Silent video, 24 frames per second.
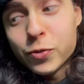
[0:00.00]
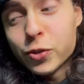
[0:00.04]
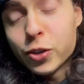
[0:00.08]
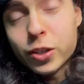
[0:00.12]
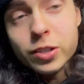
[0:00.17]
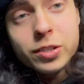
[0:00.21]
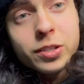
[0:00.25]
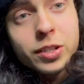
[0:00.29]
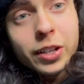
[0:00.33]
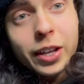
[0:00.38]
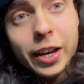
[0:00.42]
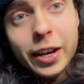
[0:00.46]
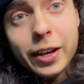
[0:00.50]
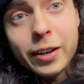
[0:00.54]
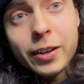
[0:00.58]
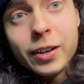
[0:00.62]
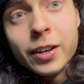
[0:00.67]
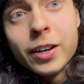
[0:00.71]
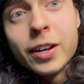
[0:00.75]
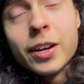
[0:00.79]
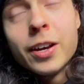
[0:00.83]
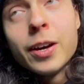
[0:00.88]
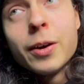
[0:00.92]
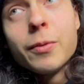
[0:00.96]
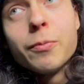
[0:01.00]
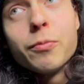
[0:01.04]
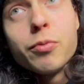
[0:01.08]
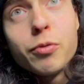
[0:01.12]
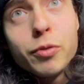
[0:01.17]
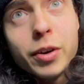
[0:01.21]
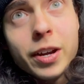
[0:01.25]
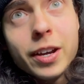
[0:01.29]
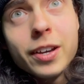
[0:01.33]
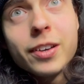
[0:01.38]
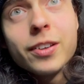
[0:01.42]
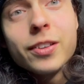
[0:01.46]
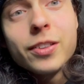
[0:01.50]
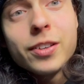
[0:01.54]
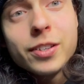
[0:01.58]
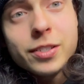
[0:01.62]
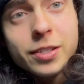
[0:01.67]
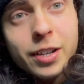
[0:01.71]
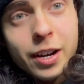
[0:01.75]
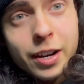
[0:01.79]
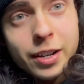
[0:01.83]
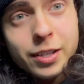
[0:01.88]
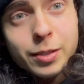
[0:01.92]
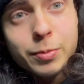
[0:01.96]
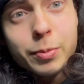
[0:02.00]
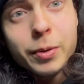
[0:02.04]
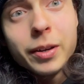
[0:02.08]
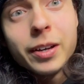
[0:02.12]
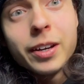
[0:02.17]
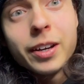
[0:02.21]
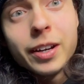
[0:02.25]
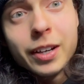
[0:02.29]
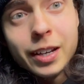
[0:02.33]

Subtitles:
just to like bring this cosplay